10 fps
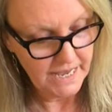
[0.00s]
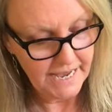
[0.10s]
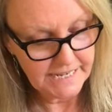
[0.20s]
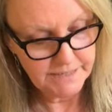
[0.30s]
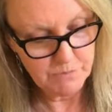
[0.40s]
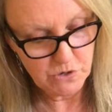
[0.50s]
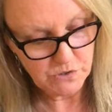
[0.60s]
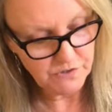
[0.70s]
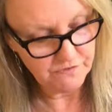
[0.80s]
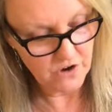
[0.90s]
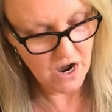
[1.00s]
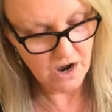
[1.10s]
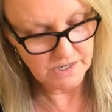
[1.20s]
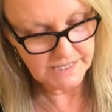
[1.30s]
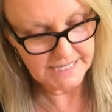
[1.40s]
And most
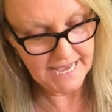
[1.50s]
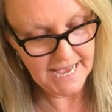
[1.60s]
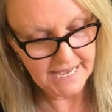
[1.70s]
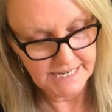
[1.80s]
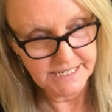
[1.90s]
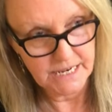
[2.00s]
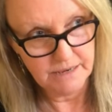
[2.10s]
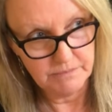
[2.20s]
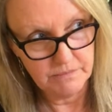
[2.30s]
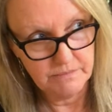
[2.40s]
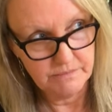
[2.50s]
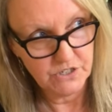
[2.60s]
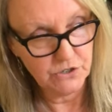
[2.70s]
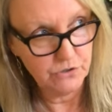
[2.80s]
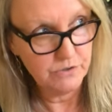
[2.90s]
frogs and um,
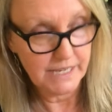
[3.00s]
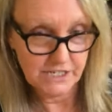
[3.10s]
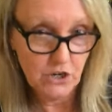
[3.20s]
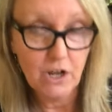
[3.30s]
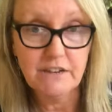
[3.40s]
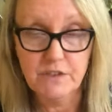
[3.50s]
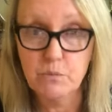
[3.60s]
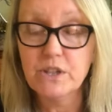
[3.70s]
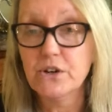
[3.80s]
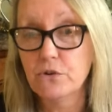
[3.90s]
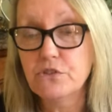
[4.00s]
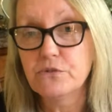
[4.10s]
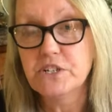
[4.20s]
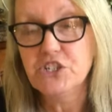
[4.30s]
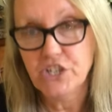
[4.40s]
toads, actually all of them, will go
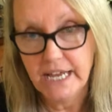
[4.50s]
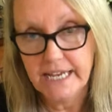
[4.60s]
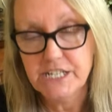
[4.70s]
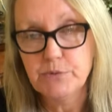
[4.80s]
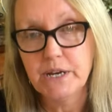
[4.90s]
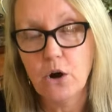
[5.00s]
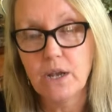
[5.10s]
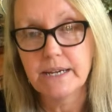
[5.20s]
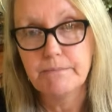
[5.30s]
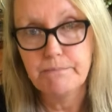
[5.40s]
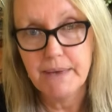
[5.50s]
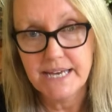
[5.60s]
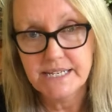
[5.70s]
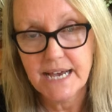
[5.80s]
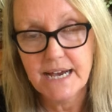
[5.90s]
through a change. We call it
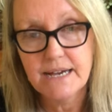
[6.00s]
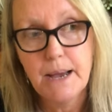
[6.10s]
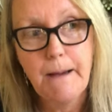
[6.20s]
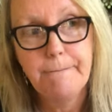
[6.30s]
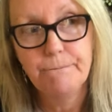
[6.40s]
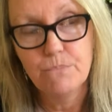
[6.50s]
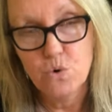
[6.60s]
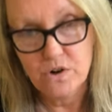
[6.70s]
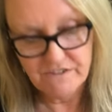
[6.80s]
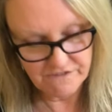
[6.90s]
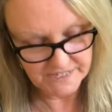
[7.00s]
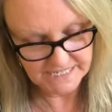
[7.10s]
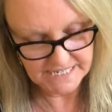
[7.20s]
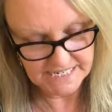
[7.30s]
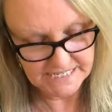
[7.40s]

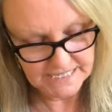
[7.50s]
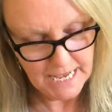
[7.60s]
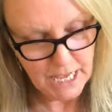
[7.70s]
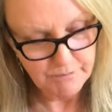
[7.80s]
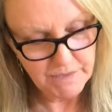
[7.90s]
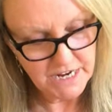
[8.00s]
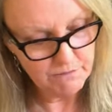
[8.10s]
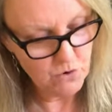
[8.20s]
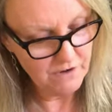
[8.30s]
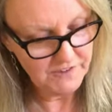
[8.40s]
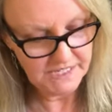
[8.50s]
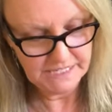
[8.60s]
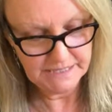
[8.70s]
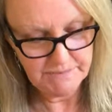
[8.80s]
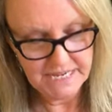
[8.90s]
metamorphosis.
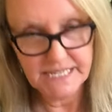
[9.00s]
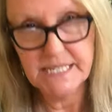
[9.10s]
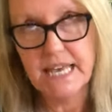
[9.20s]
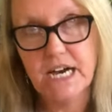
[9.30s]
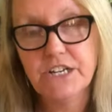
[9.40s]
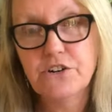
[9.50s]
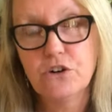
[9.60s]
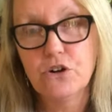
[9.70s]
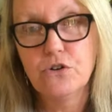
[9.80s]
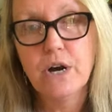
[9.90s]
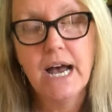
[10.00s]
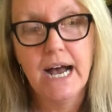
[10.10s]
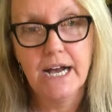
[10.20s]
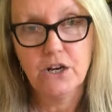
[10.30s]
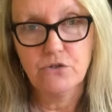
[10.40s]
Metamorphosis means they undergo
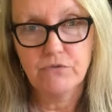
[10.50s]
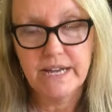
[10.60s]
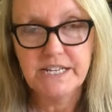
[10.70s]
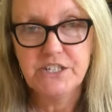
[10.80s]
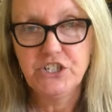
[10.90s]
a great